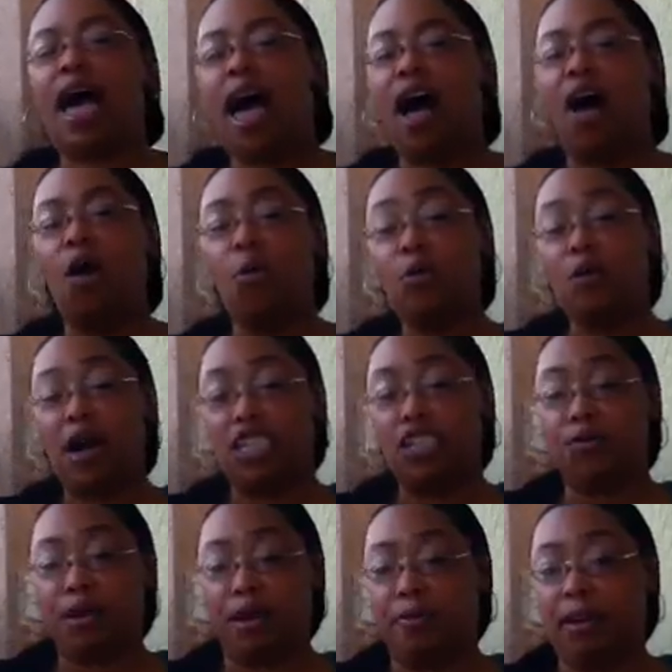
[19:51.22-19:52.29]
I hope you watch
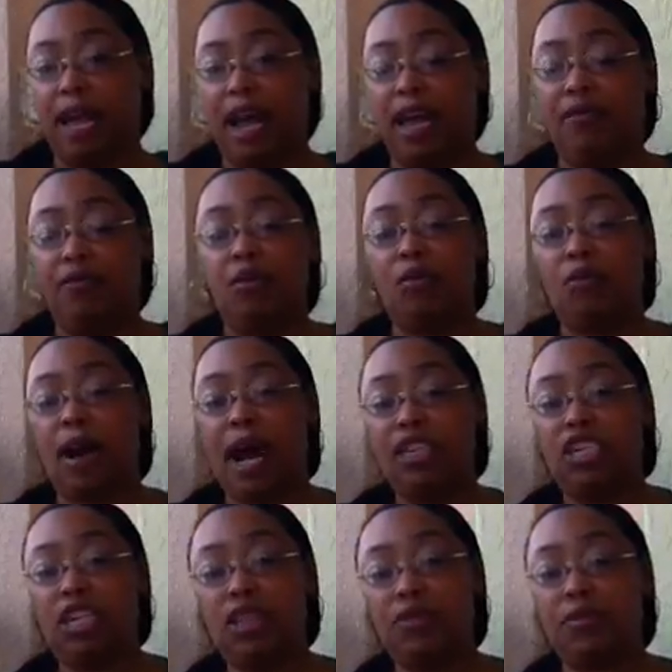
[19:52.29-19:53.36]
the replay. And if you're
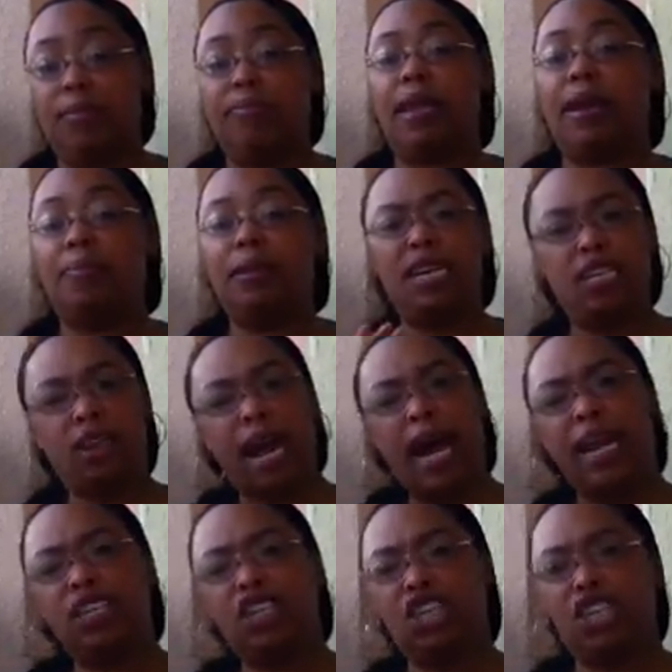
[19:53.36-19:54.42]
watching the replay, please go
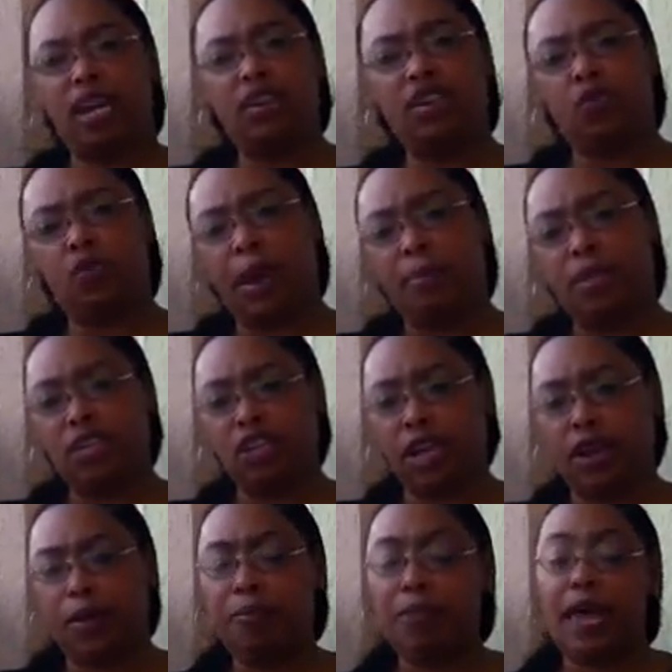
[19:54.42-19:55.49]
ahead and share, swipe and
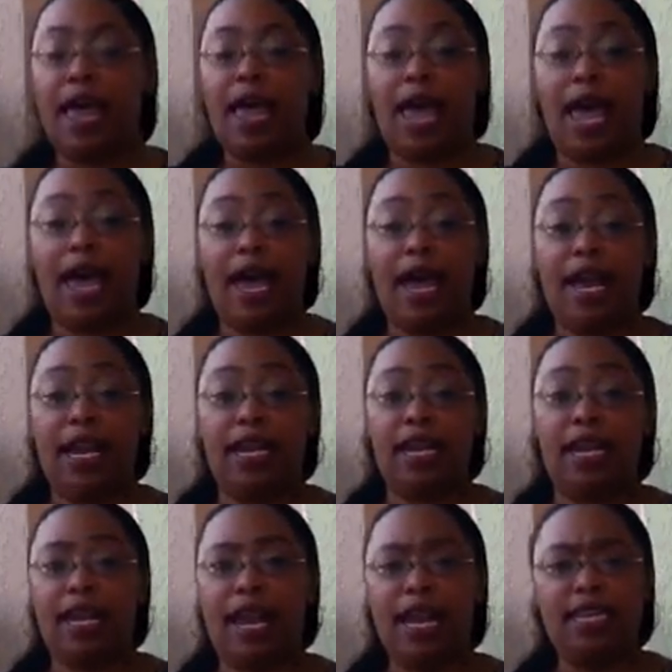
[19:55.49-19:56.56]
share. And
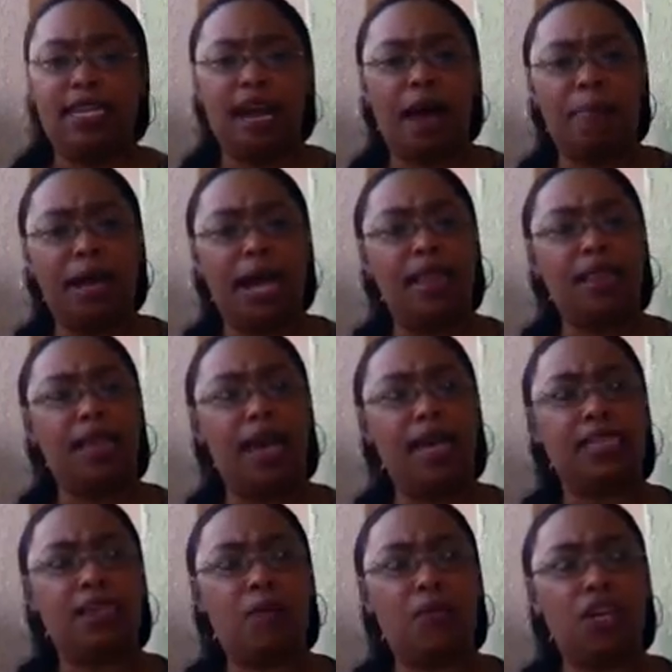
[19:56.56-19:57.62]
the next topic I
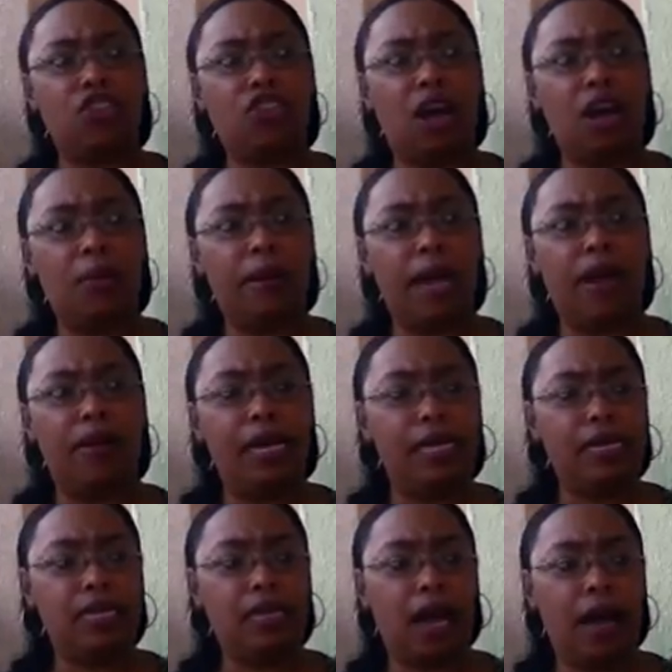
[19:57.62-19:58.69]
guess I want to talk about
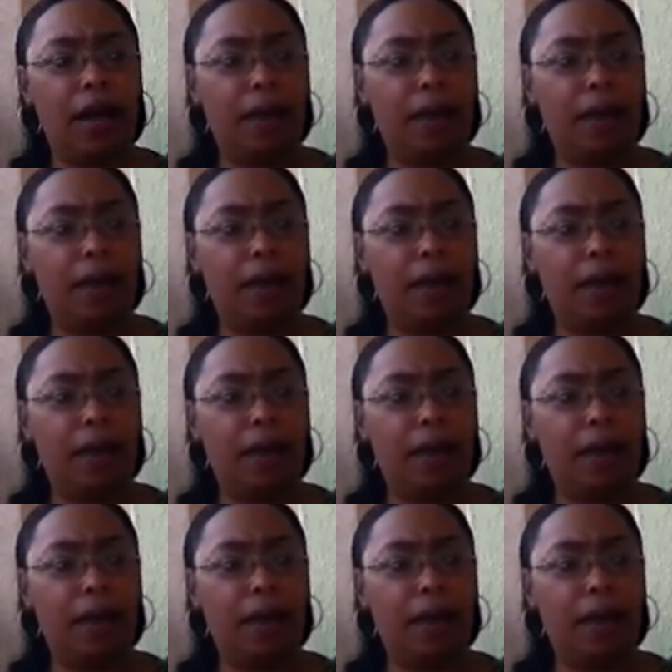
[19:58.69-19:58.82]
is